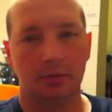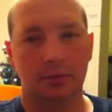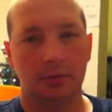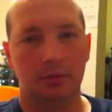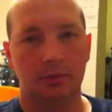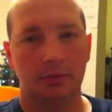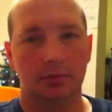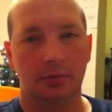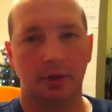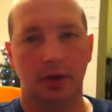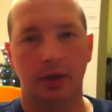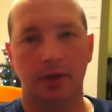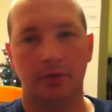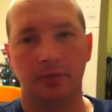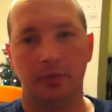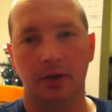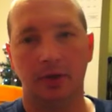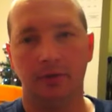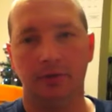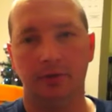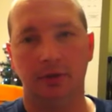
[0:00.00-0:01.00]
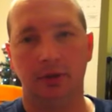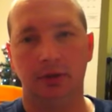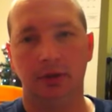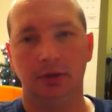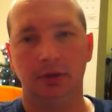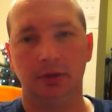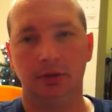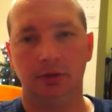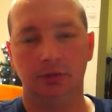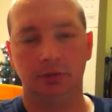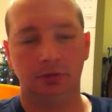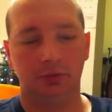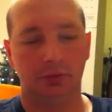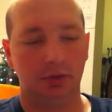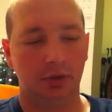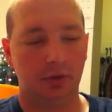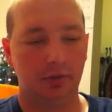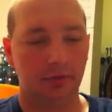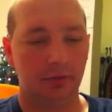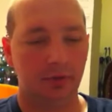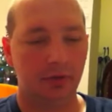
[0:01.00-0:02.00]
I mean, that's my feeling.
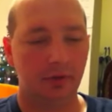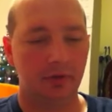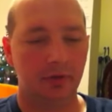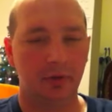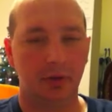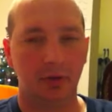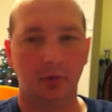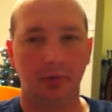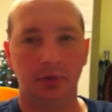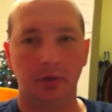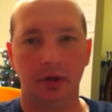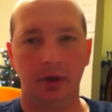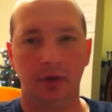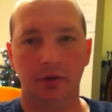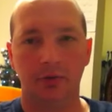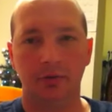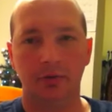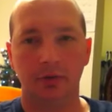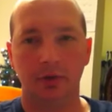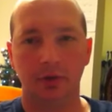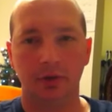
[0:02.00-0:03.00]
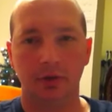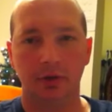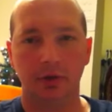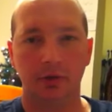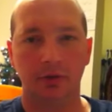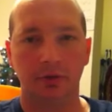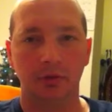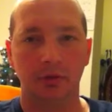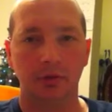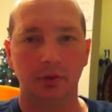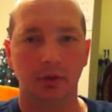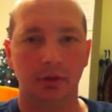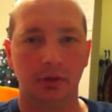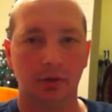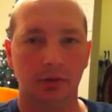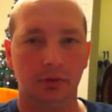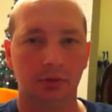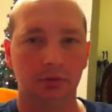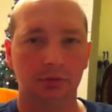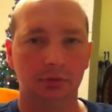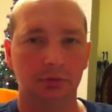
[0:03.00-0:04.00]
If you're just going to bring us forth to, you know,
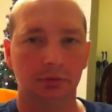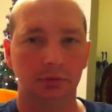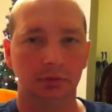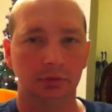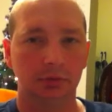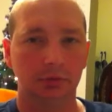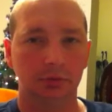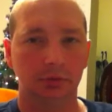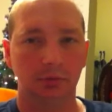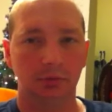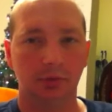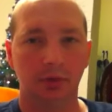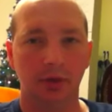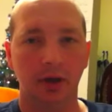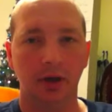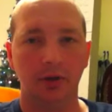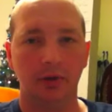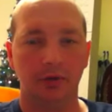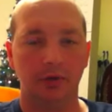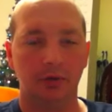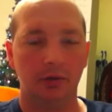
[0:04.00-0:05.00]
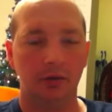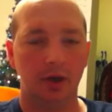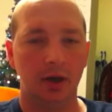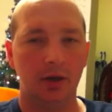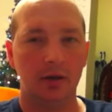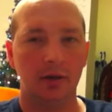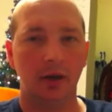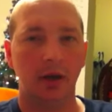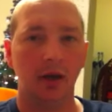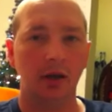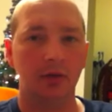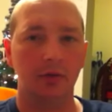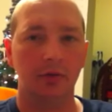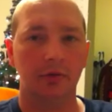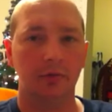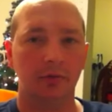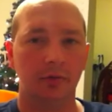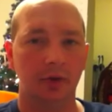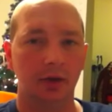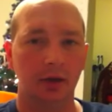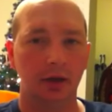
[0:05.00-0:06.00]
praise you, you got the angels
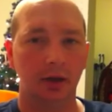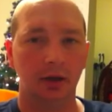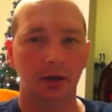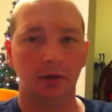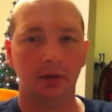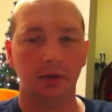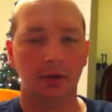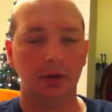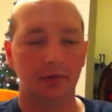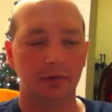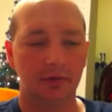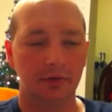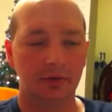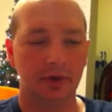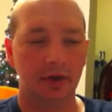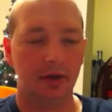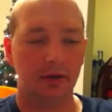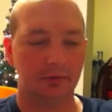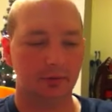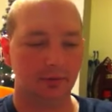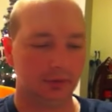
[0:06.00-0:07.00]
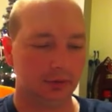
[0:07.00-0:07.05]
for that. Leave us out of it.